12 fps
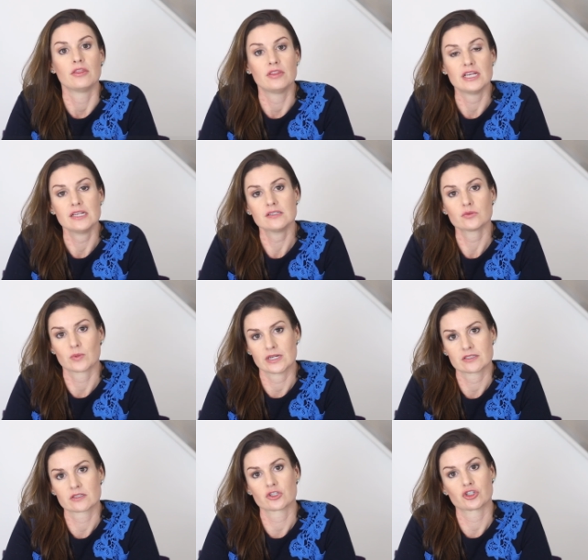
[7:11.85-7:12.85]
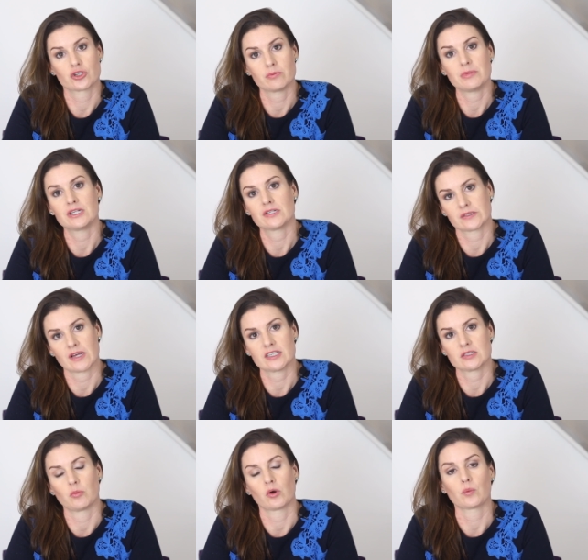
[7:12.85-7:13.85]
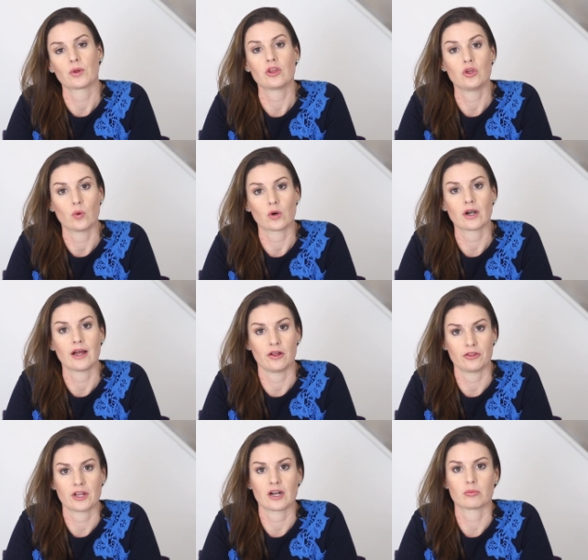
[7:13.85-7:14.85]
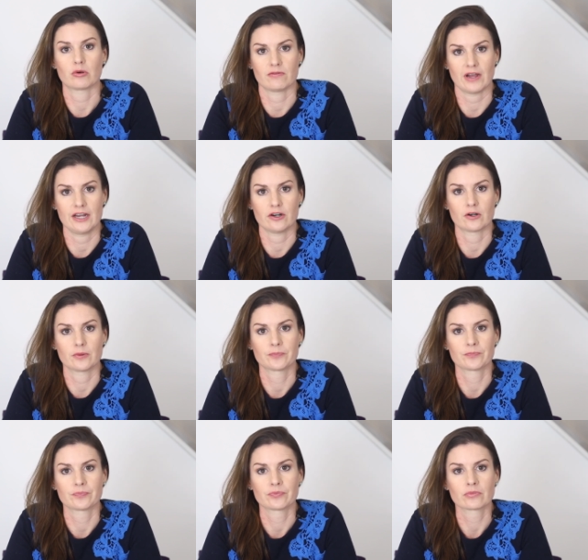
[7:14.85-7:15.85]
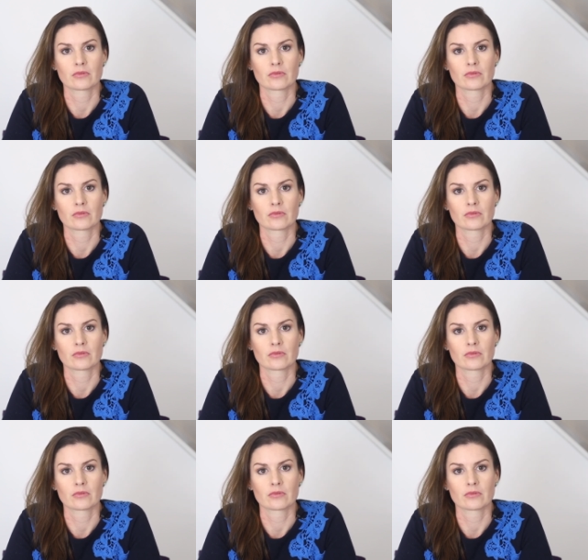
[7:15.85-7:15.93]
These risks should be discussed more with your healthcare provider.